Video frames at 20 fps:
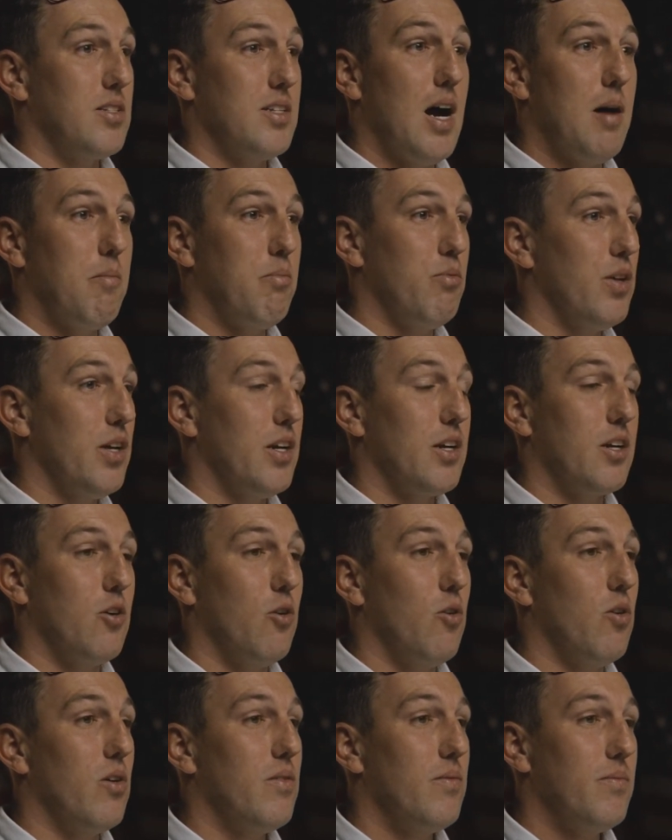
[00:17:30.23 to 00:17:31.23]
not
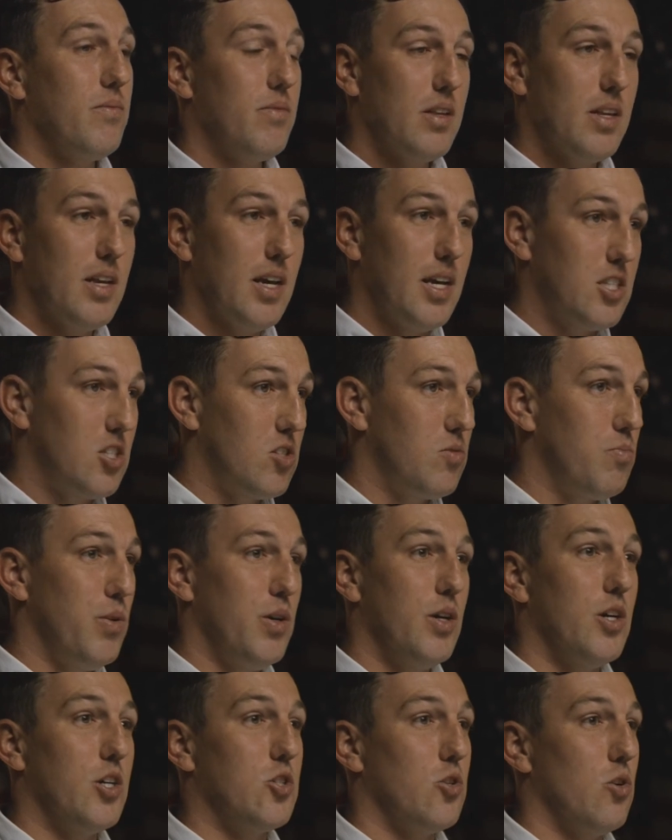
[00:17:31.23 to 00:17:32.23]
political, it's
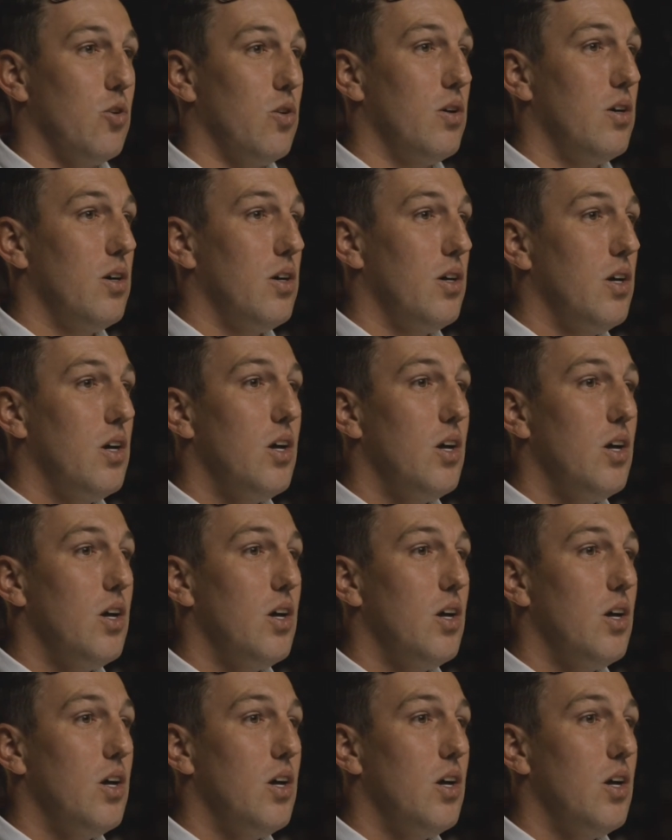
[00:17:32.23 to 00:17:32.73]
spiritual.